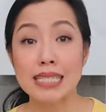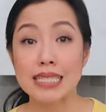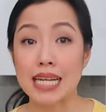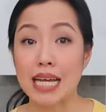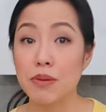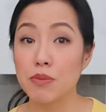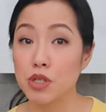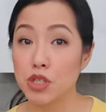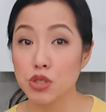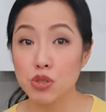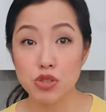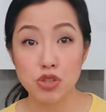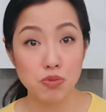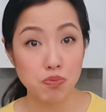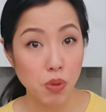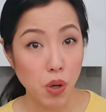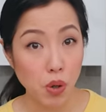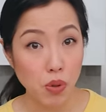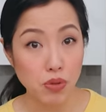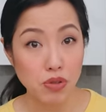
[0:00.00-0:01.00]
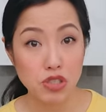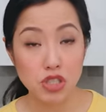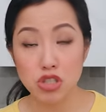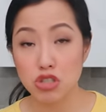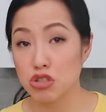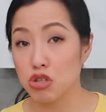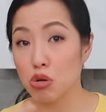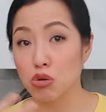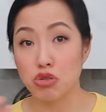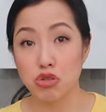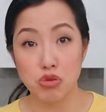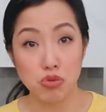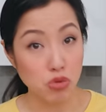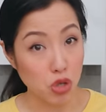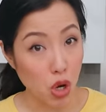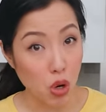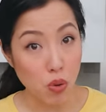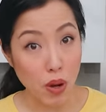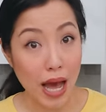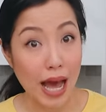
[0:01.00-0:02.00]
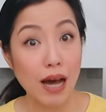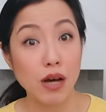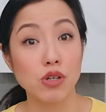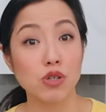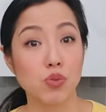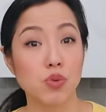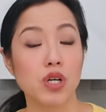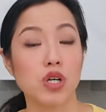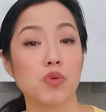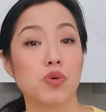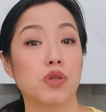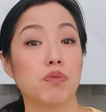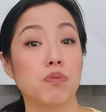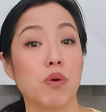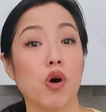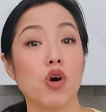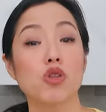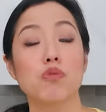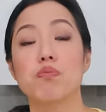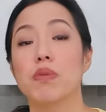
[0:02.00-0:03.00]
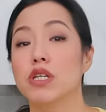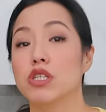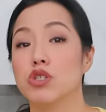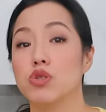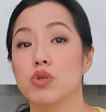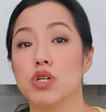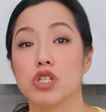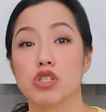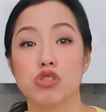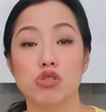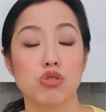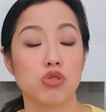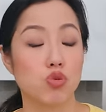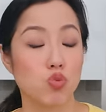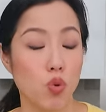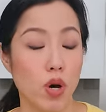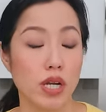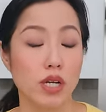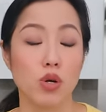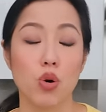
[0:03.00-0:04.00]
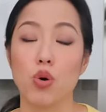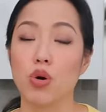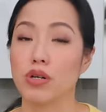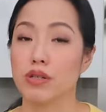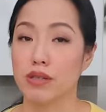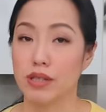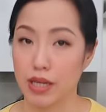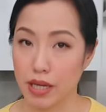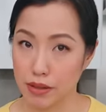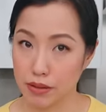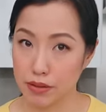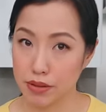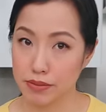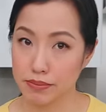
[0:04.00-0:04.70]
Today, I'm going to use both just so you know how to work with both, but you can choose one or the other.